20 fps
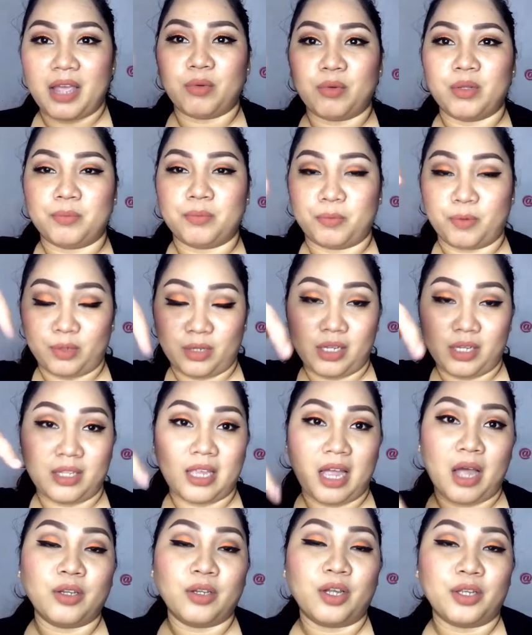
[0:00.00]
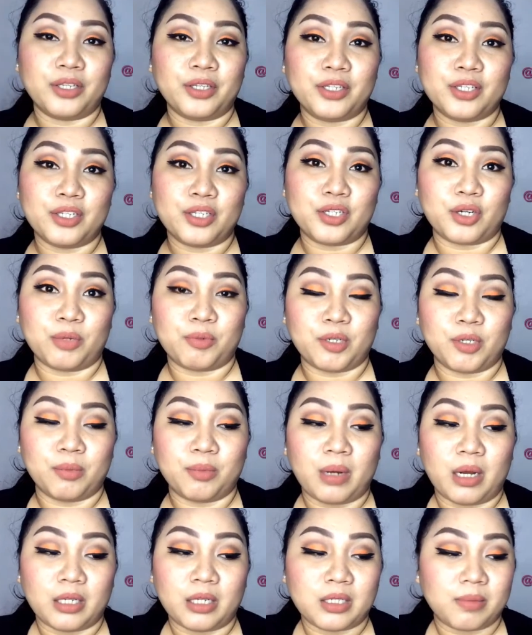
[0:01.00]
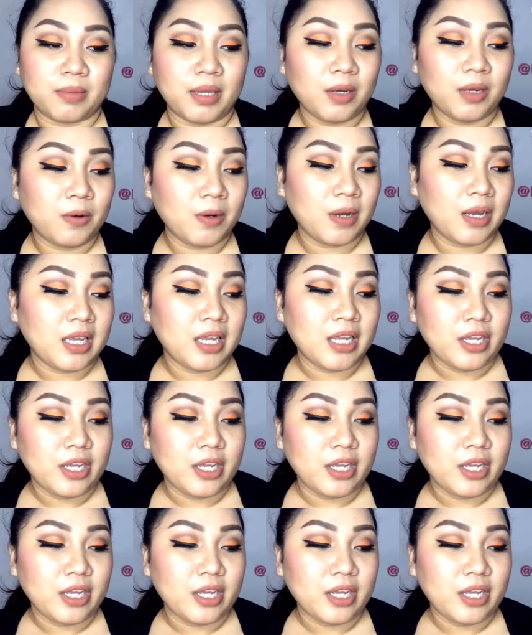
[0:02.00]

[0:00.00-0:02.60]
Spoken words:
I will put it down on the description box below.